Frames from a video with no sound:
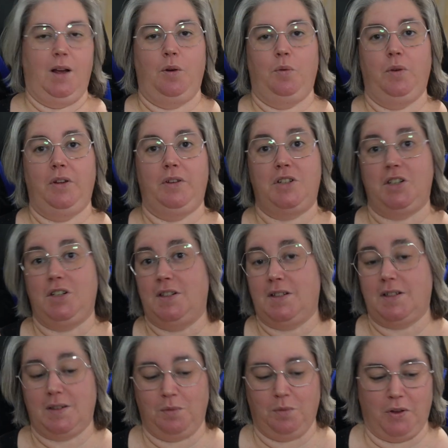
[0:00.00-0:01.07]
which
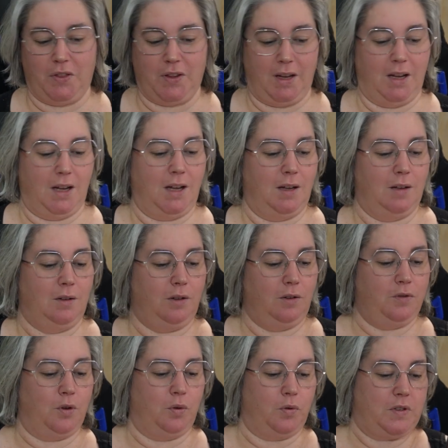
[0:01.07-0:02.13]
is what they are,
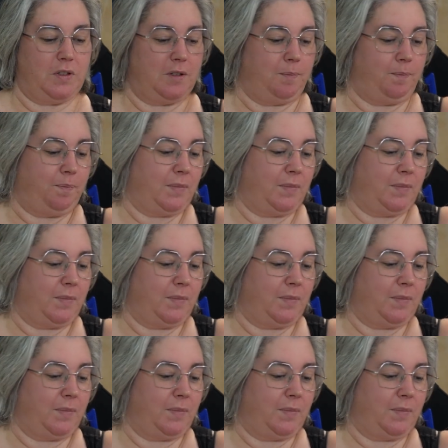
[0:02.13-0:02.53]
of course.